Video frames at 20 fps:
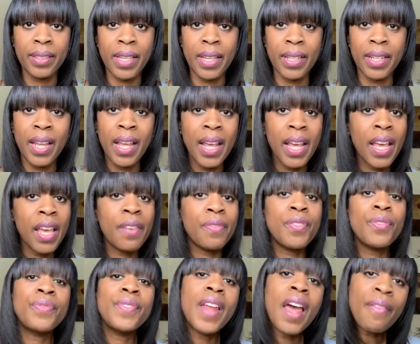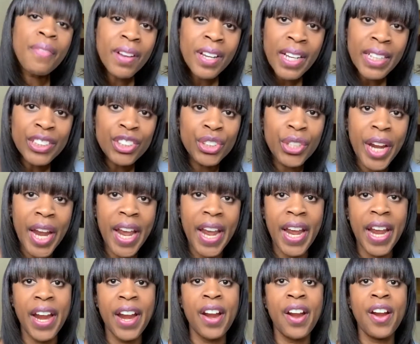And if you've never cut your
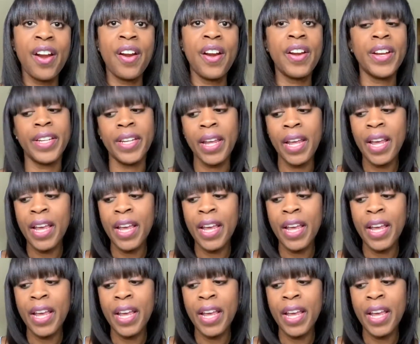hair and